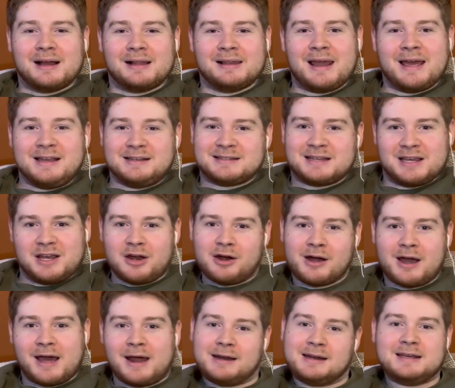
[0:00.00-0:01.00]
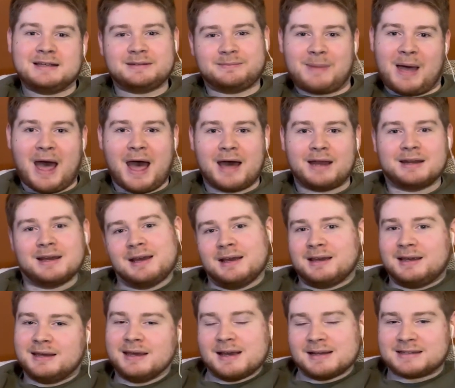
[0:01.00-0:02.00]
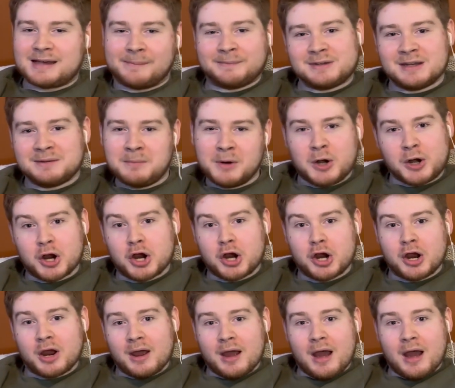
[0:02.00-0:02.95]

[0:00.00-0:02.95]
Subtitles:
Clay is here and he's bad. He attempted murder.